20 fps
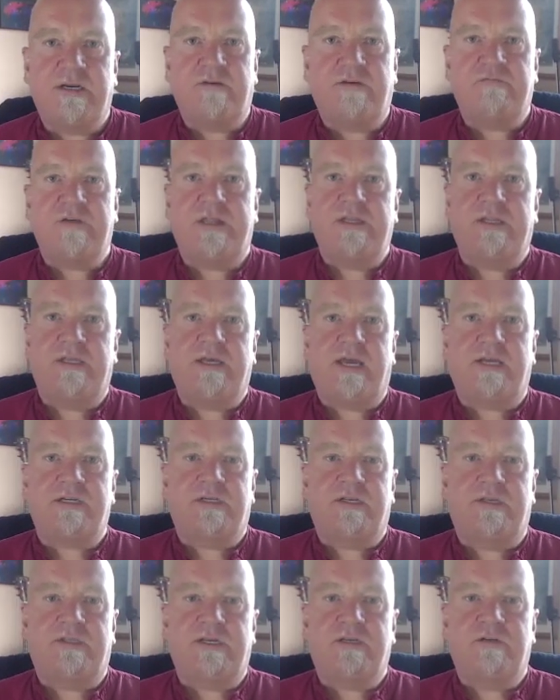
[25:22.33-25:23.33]
I run
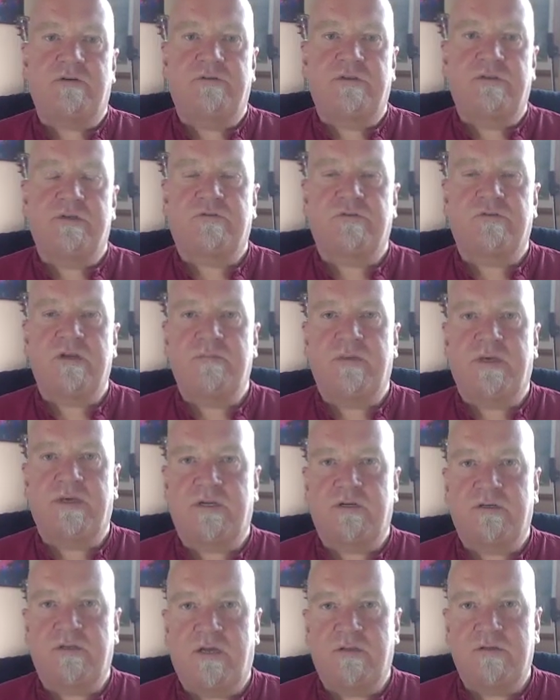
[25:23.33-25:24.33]
actually a thing called the Dream
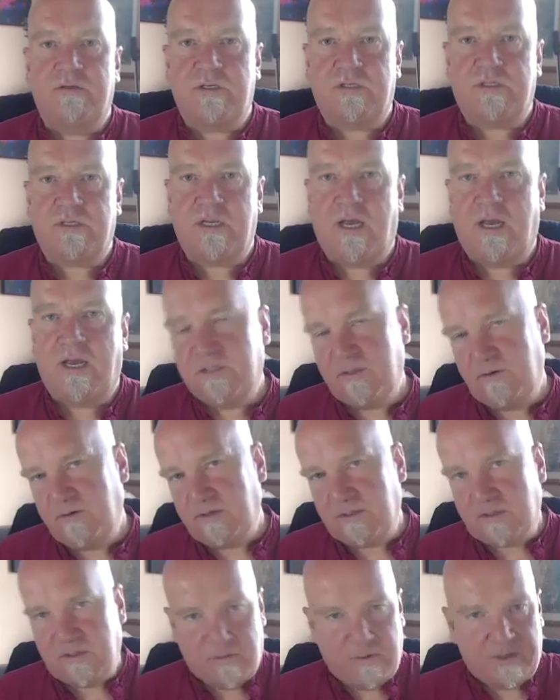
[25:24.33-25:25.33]
Method. I'll just do
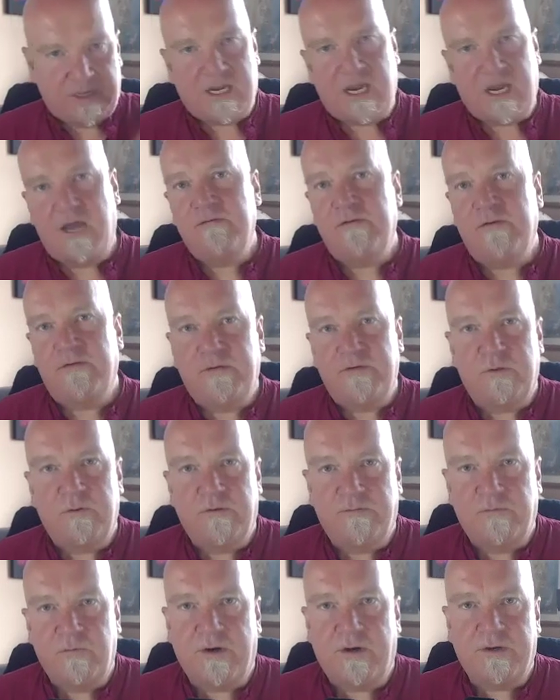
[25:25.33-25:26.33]
a quick overview
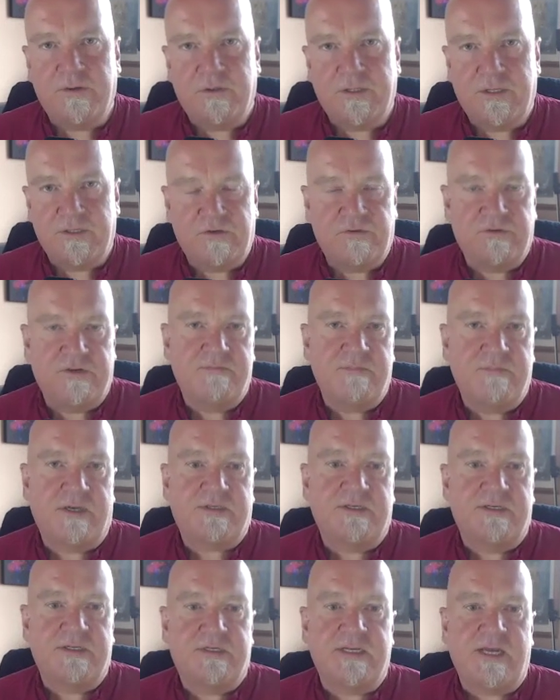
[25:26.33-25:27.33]
of what the Dream
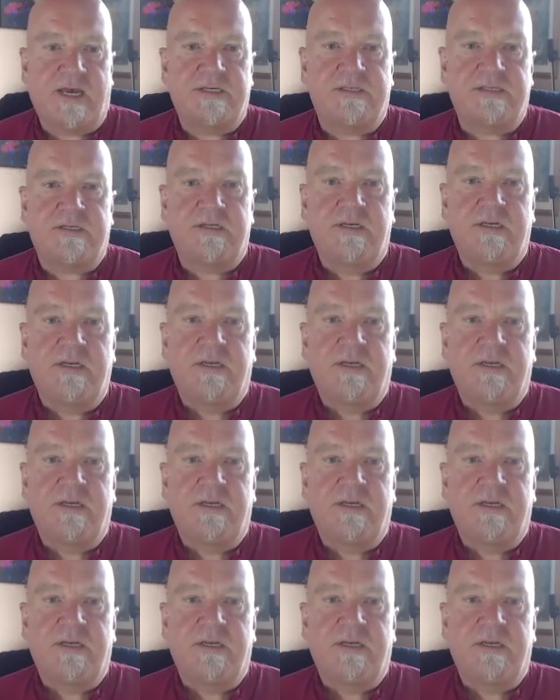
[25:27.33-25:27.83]
Method does.